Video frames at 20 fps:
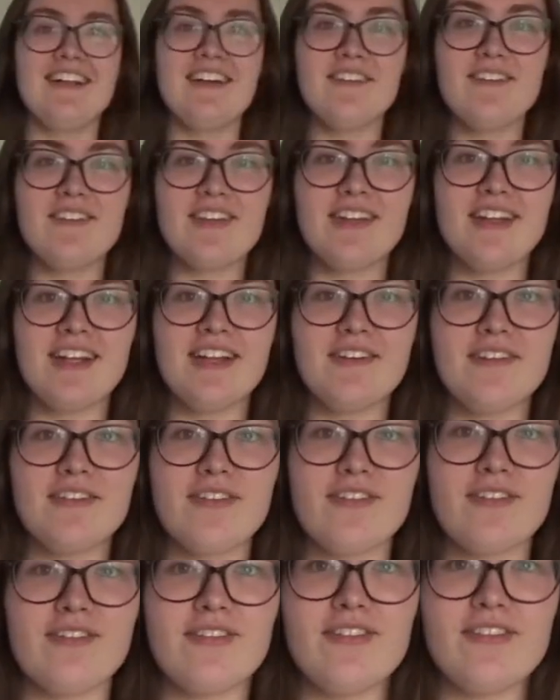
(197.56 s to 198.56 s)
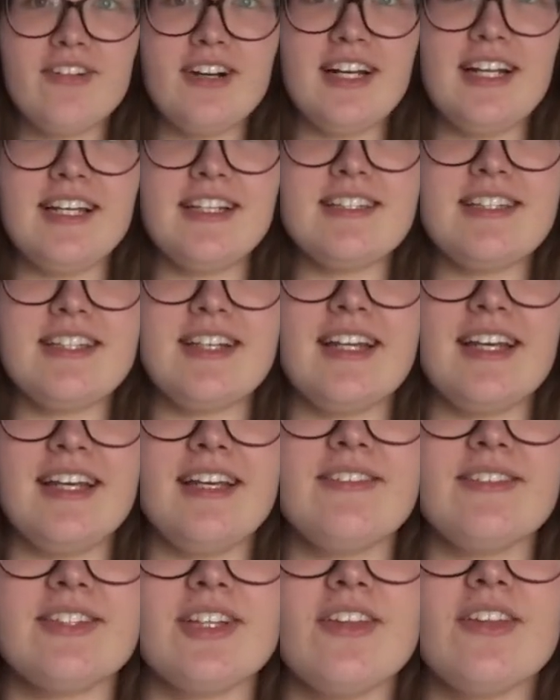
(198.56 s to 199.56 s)
love the little frilly
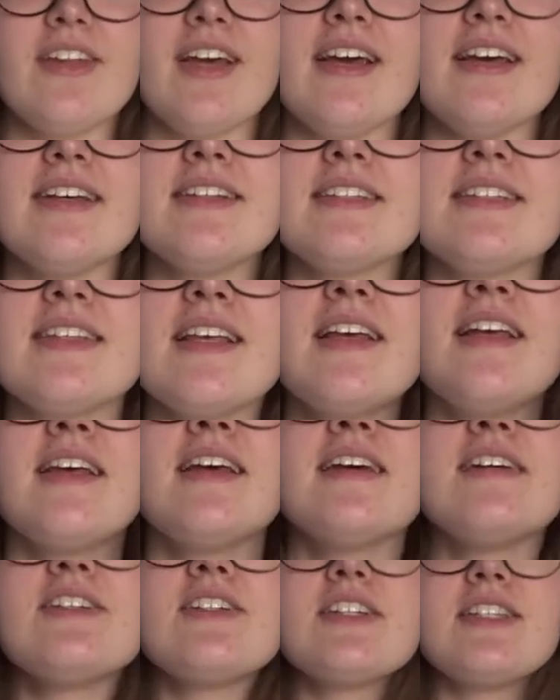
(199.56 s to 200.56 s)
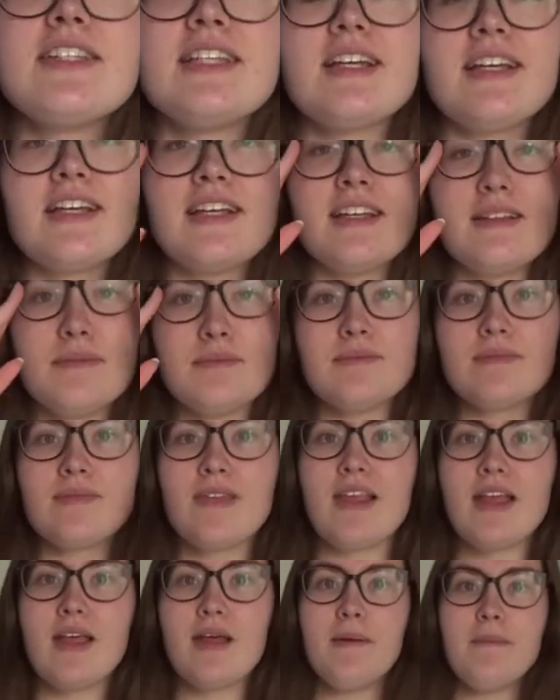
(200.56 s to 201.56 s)
sleeves on this. Just think it
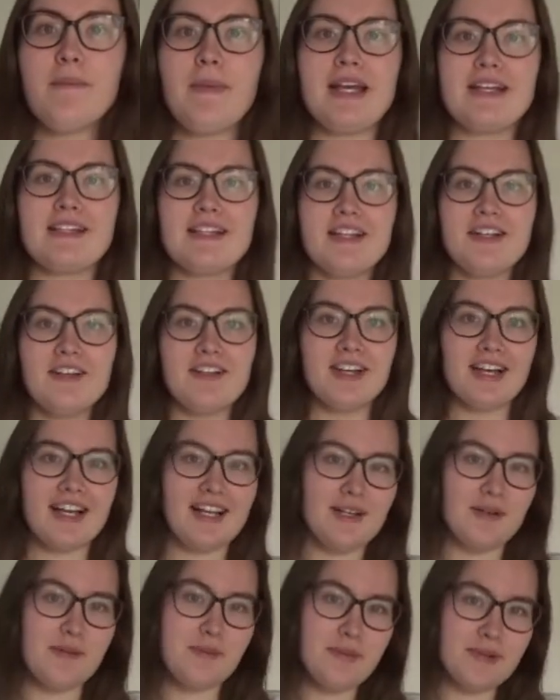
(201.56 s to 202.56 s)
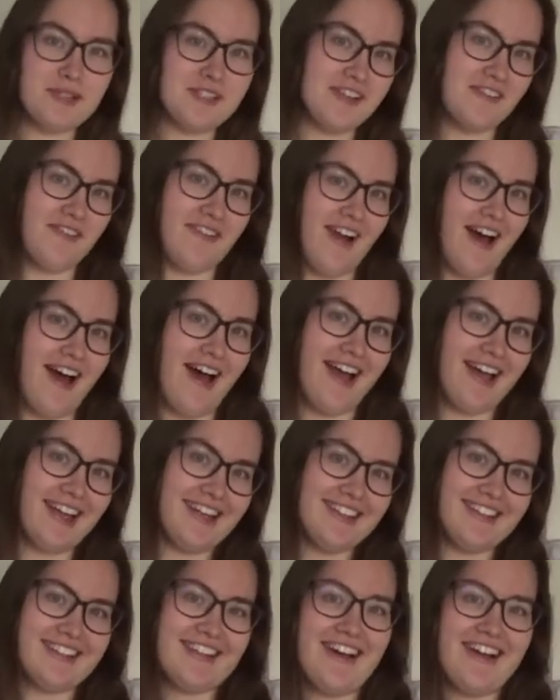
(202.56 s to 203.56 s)
makes it look like a little butterfly and
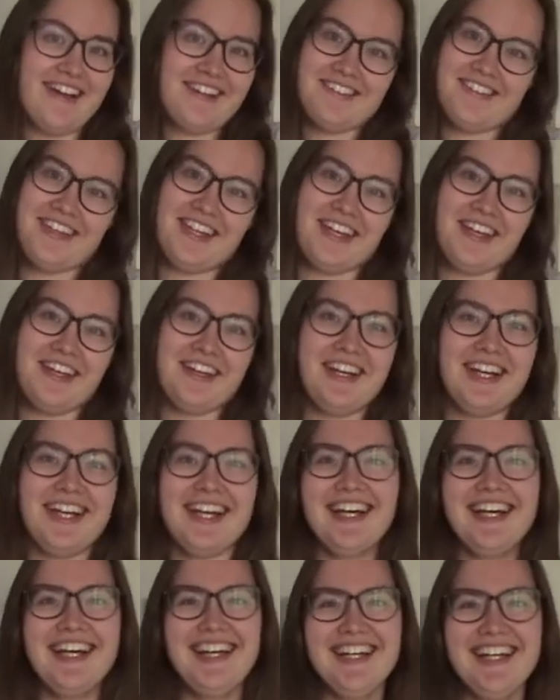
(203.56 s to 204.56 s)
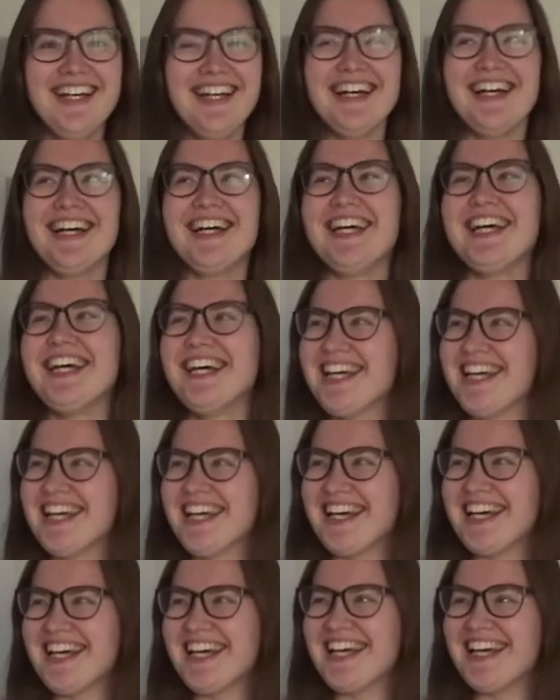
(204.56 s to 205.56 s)
it's kind of cute.
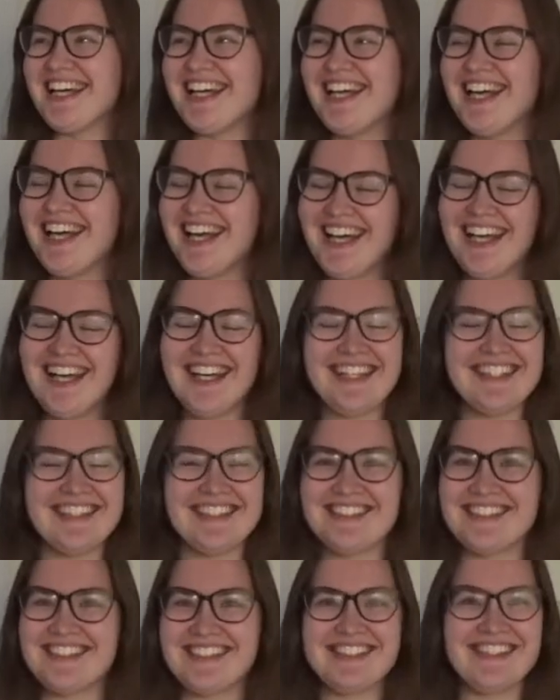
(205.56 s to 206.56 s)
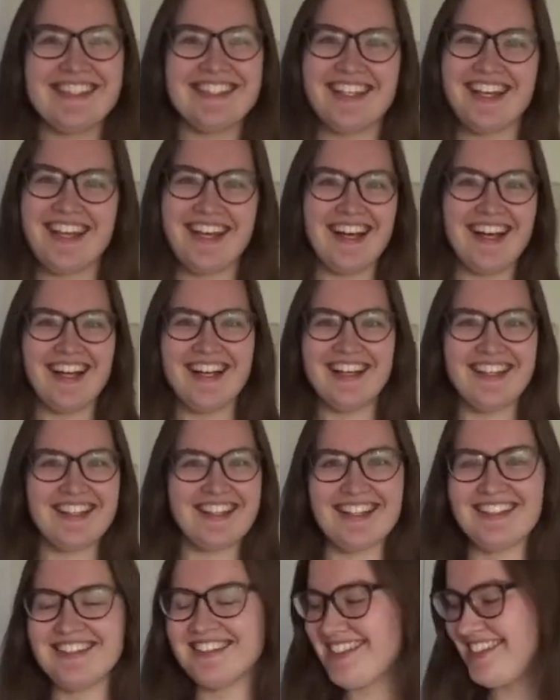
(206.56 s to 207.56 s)
That's such a girly
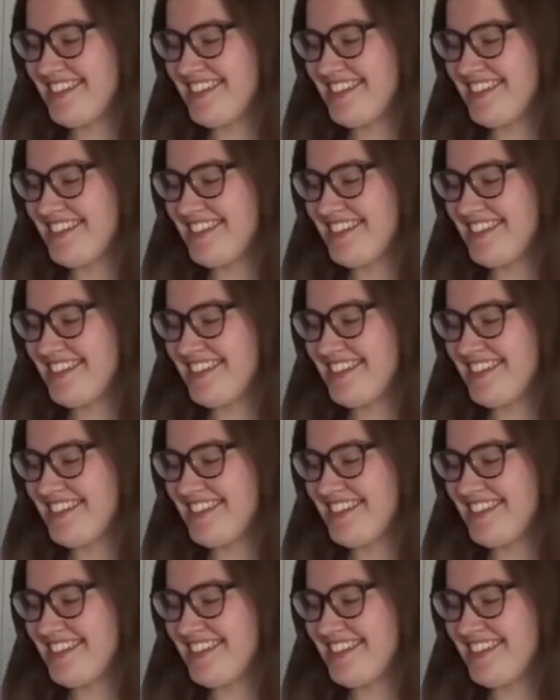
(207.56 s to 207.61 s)
thing to